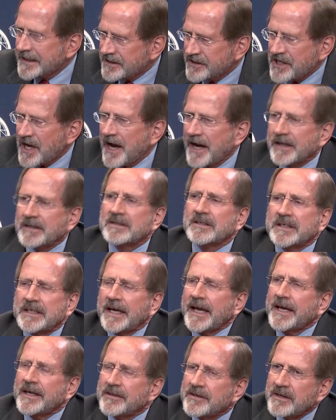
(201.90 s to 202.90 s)

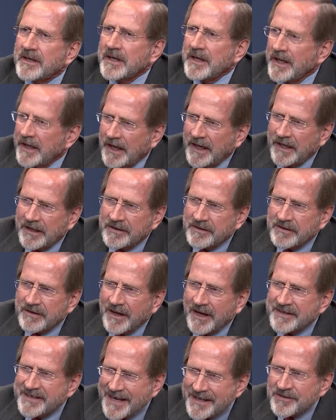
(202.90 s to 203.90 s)
Exactly, and
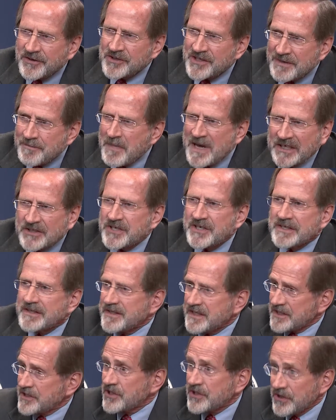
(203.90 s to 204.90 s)
another dimension of
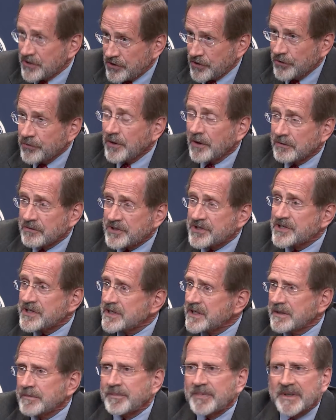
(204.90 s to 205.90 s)
this that you don't
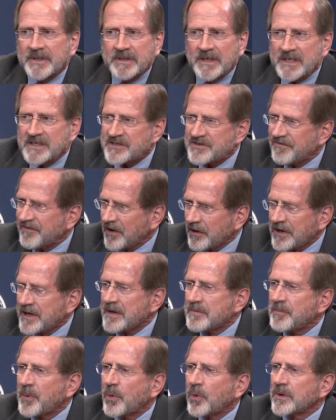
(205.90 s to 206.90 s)
see but is very
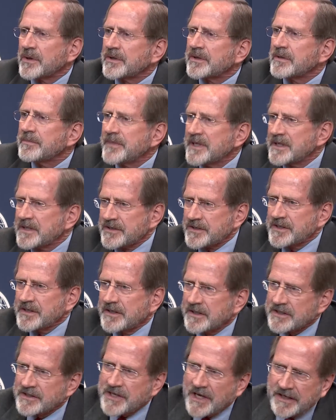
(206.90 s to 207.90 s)
important to me as an
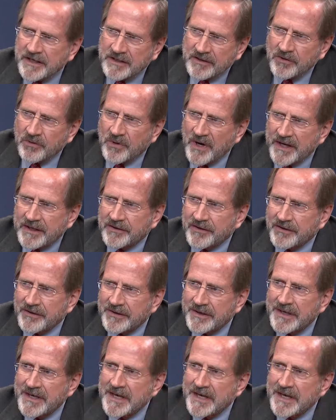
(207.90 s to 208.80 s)
executive director